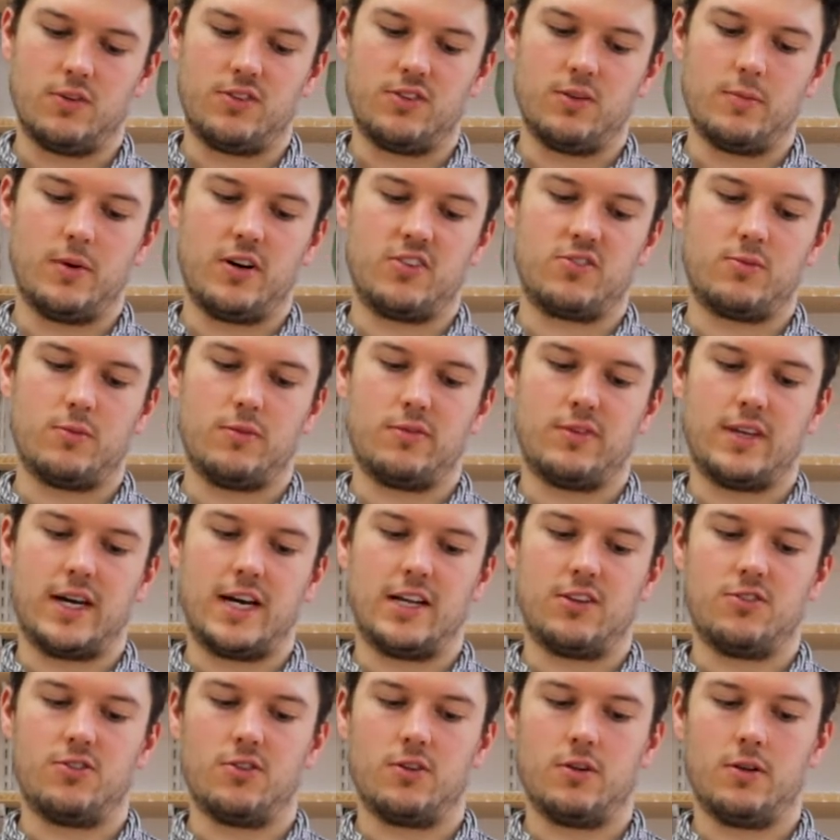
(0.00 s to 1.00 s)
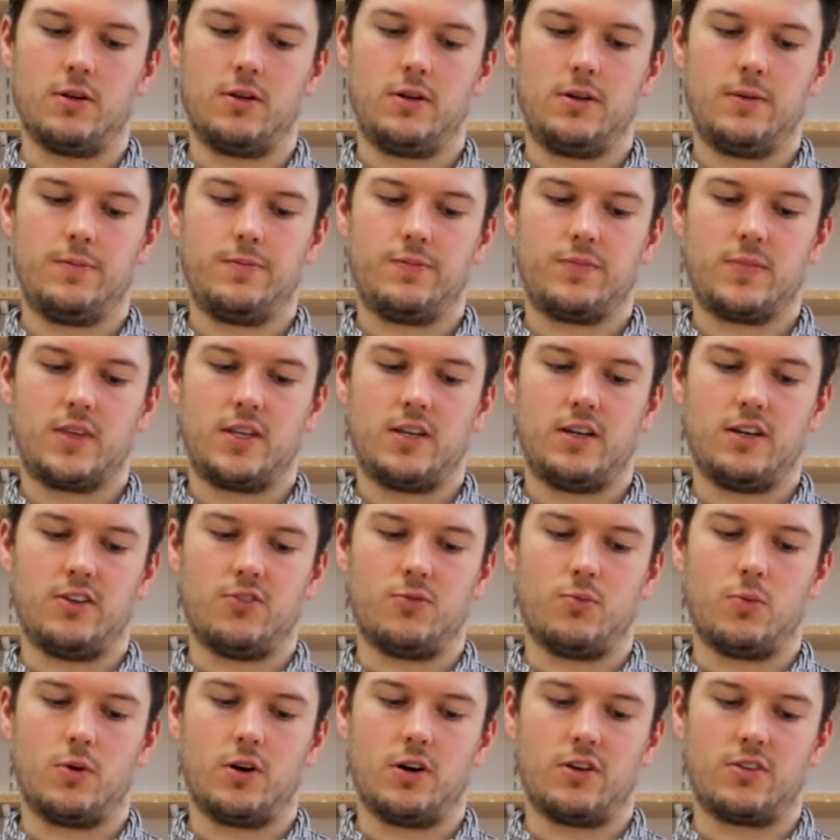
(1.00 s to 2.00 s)
with the bottom of the handle
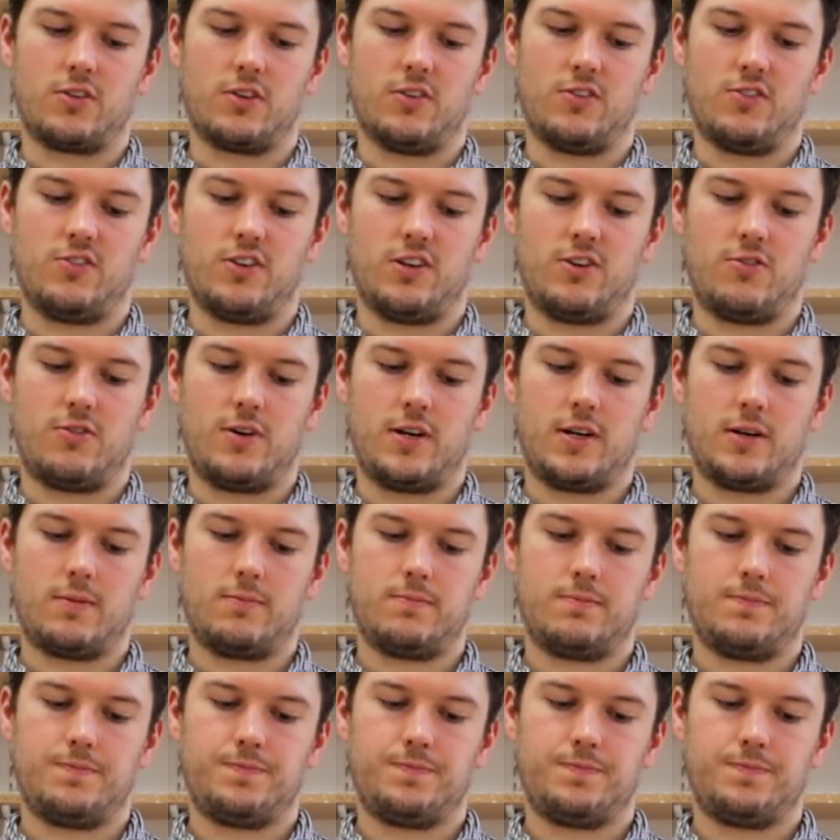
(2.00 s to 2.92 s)
is worth considering.